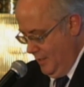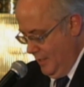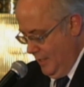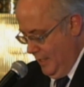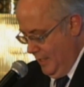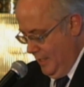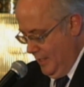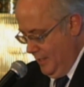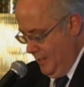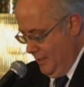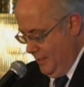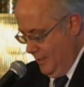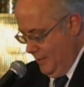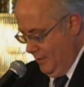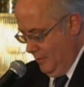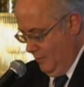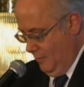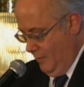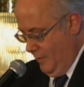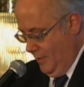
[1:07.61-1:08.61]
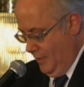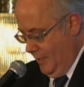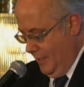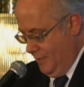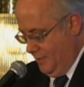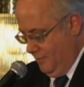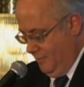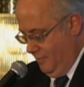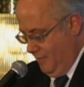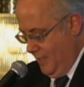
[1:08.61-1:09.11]
And uh, we'd
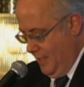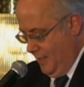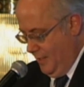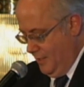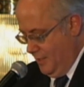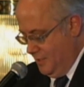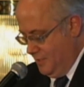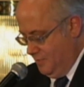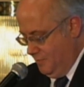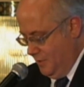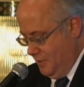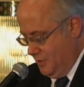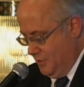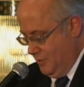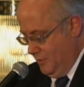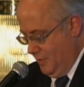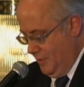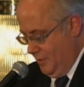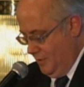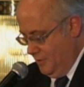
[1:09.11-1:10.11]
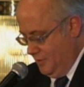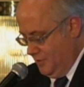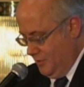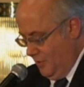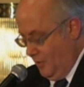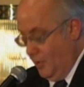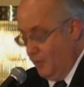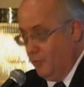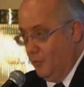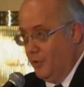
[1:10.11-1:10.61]
like to thank uh, especially those
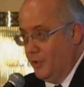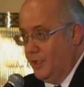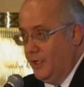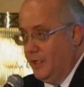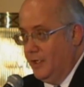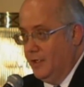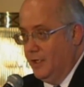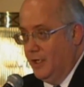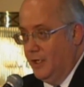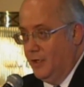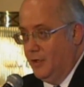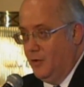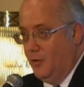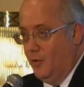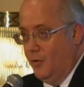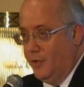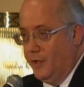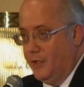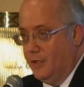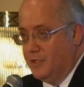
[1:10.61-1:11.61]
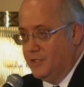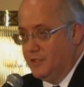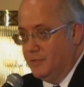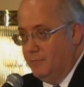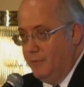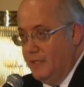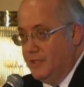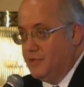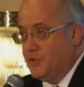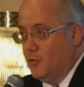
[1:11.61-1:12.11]
hardworking uh, coordinators
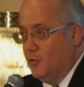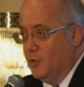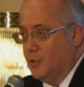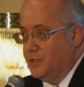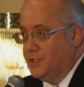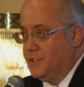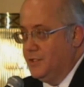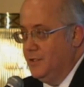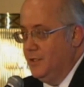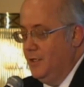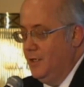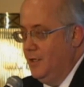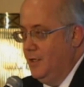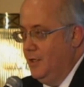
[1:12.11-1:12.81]
and mentors